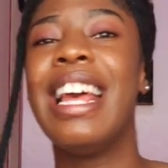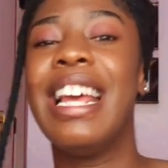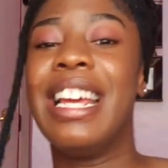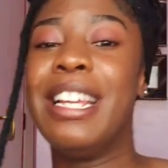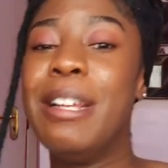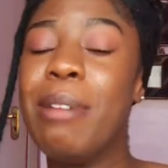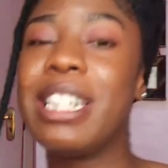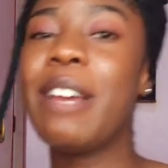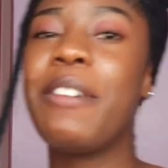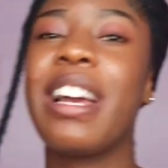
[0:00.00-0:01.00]

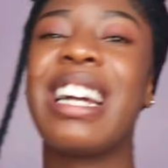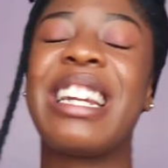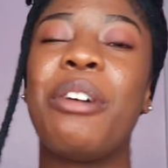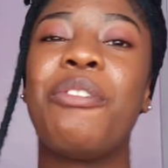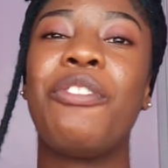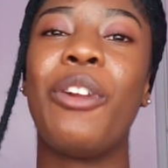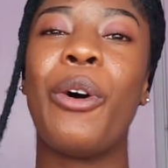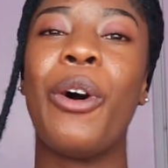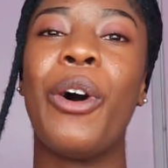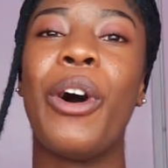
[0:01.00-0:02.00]
Nimeshafika ground floor.
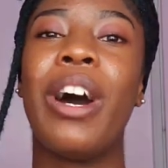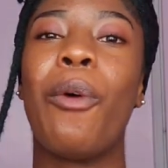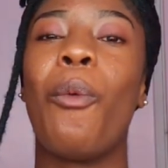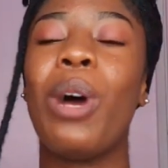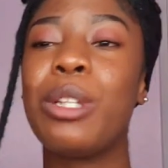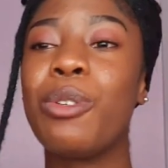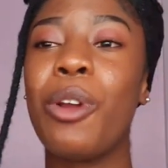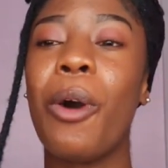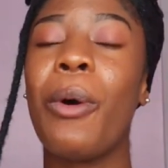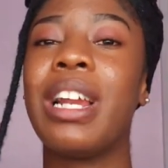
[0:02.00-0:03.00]
What do I
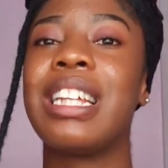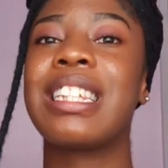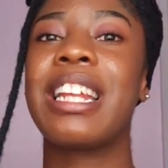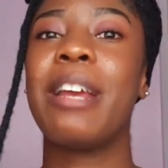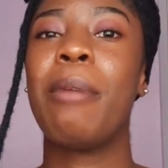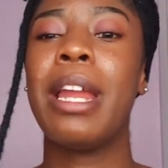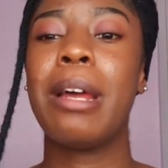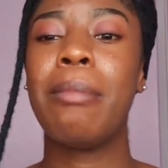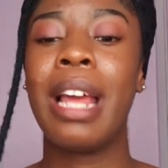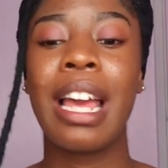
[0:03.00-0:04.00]
want to scream? And I'm
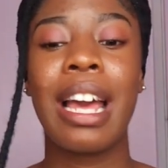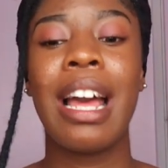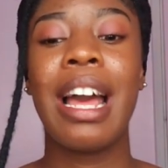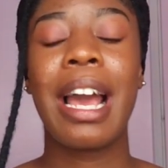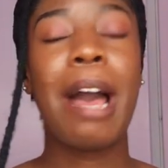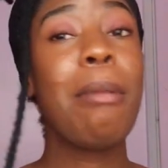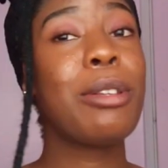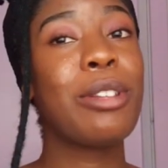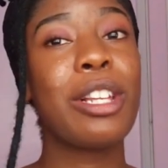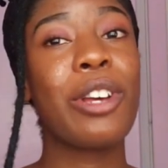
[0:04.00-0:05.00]
like, kama
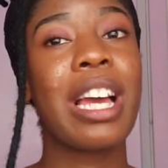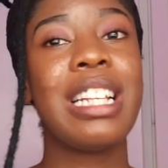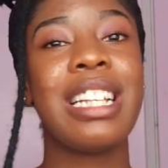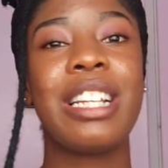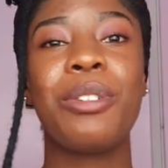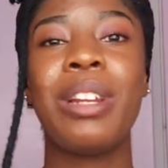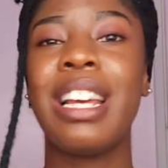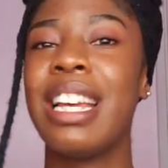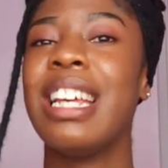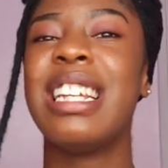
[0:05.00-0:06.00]
tunatoka nje ya shule,
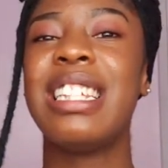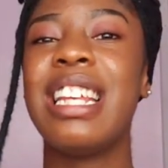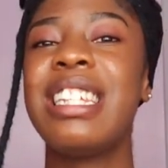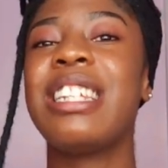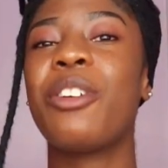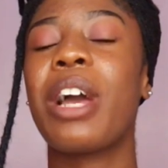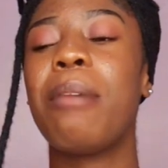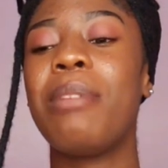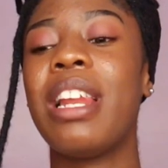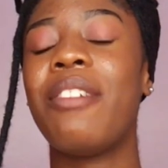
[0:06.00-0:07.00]
sezi toka
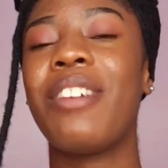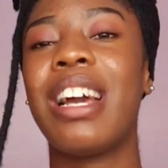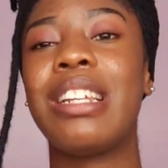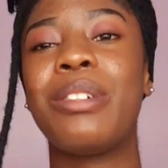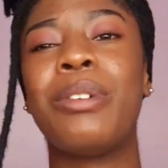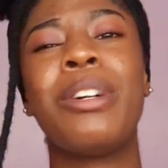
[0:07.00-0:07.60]
bila viatu.